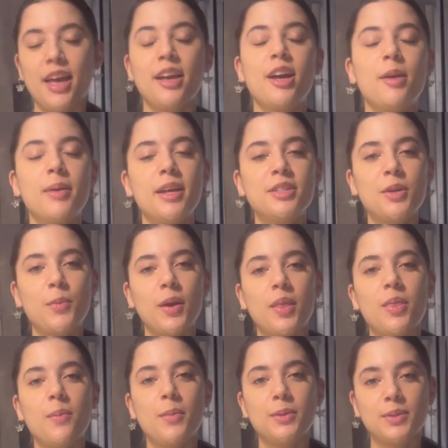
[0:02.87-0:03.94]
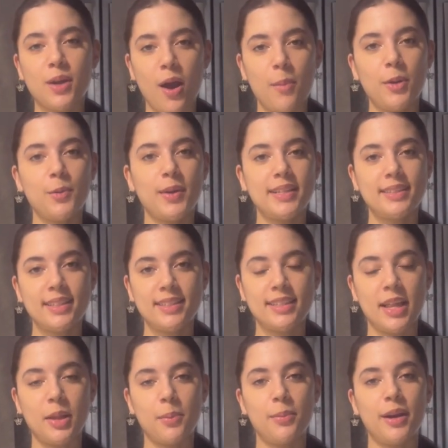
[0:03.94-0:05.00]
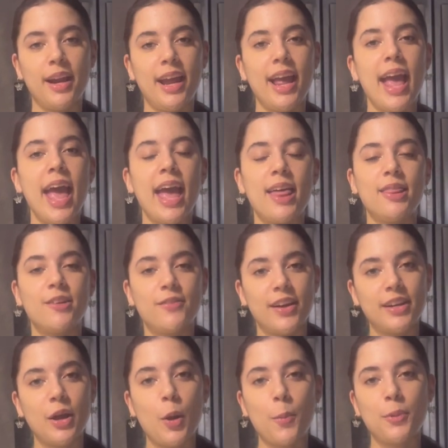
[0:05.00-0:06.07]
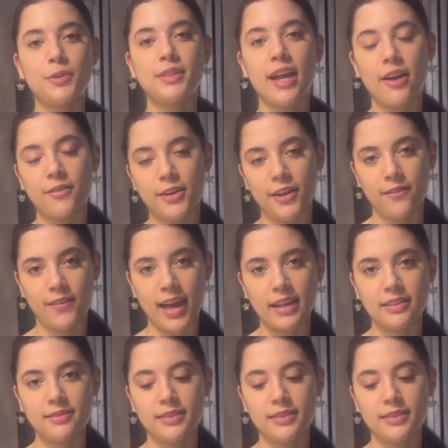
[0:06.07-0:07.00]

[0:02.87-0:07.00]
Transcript: Cupcakes are one of the most common ways to celebrate, and they're found at almost every event.